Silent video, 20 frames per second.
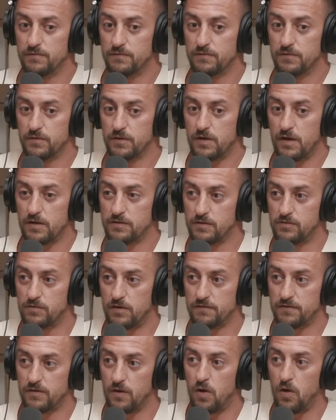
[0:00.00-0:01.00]

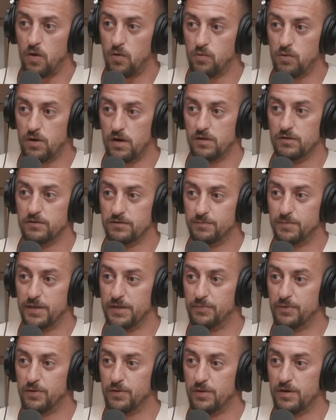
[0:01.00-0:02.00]
cartographed the whole world,
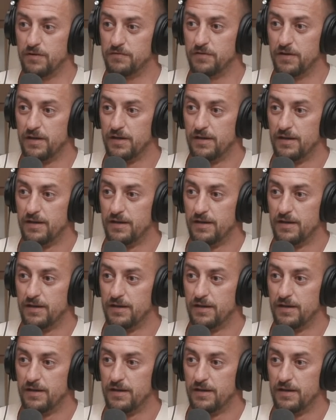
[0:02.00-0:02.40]
people who have,